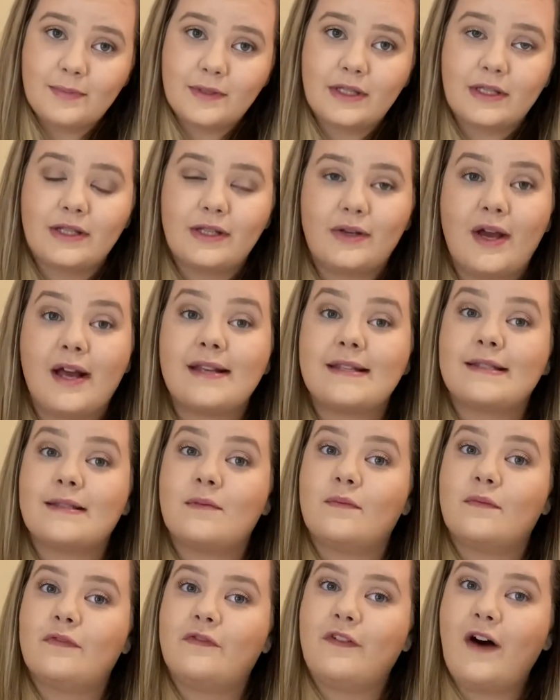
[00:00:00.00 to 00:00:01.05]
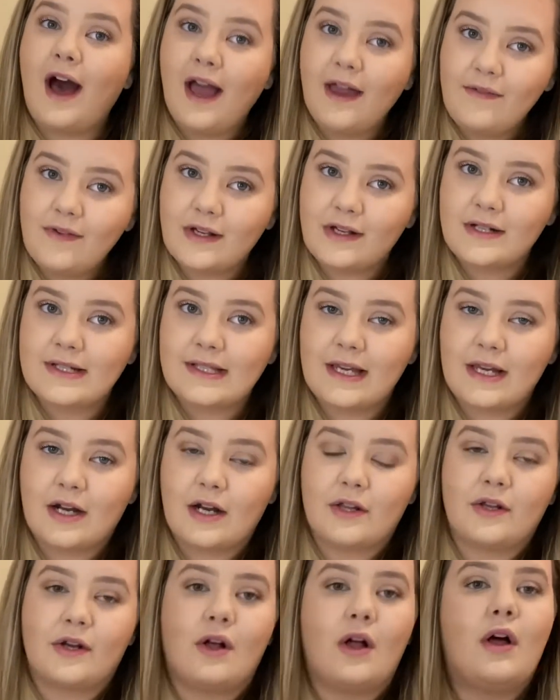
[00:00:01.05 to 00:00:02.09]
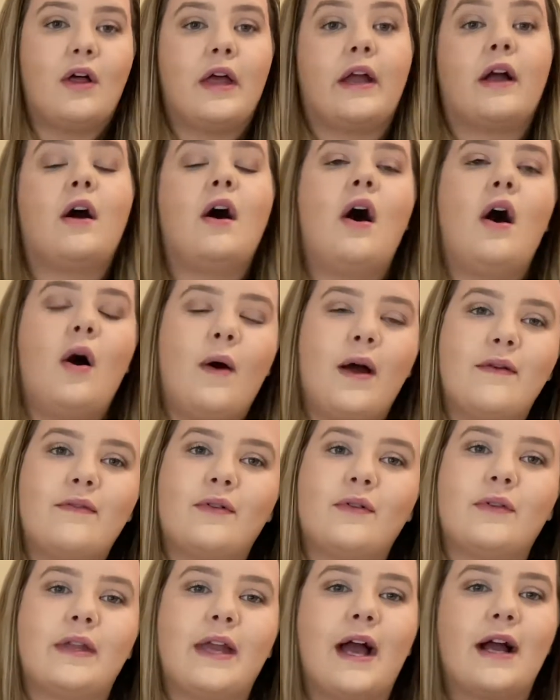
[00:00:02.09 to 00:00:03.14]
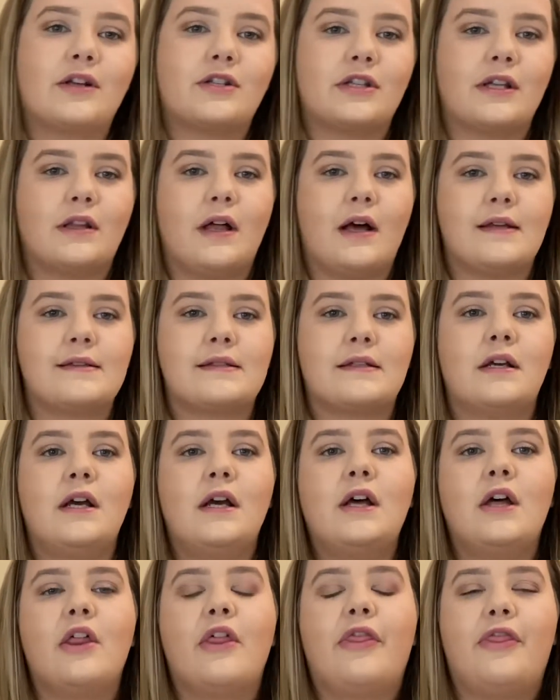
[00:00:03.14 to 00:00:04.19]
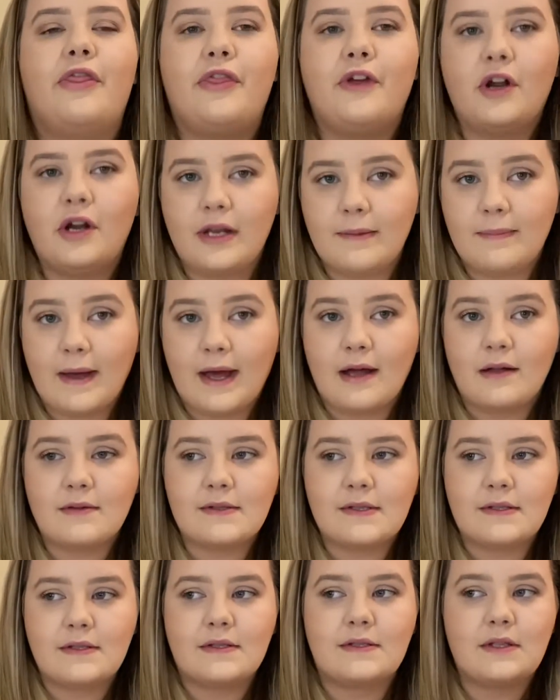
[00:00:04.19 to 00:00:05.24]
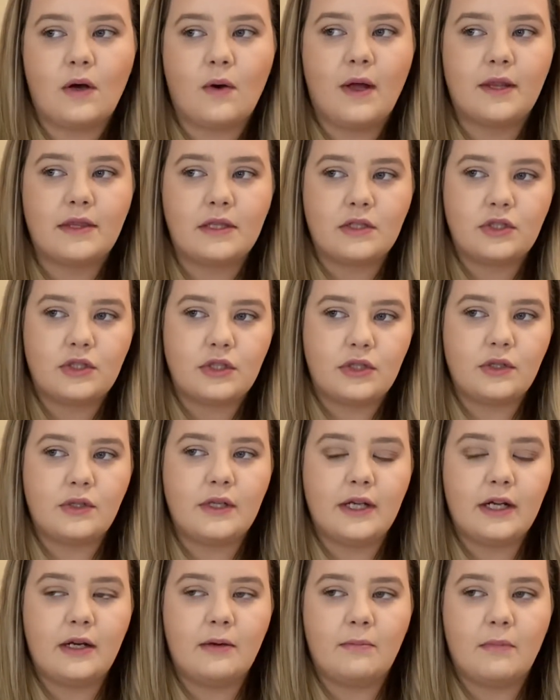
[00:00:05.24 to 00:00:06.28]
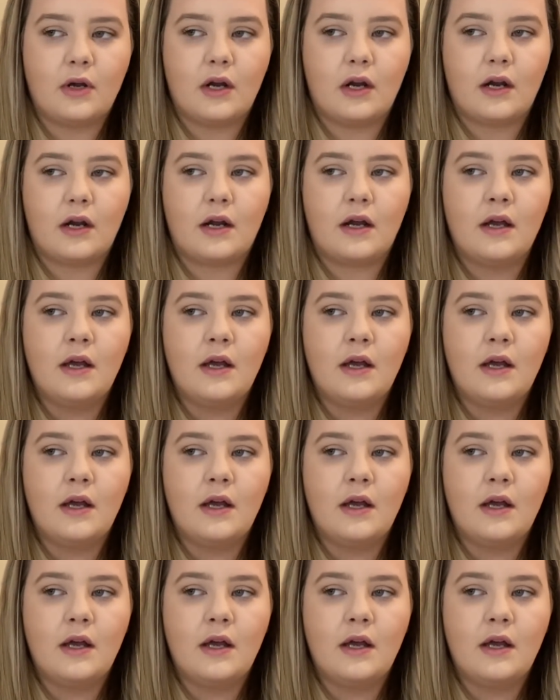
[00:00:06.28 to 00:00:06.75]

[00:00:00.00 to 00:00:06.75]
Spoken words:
But then you ask them 5 years later and they're like, oh, I've only actually lost 30 pounds. So at the 2-year mark,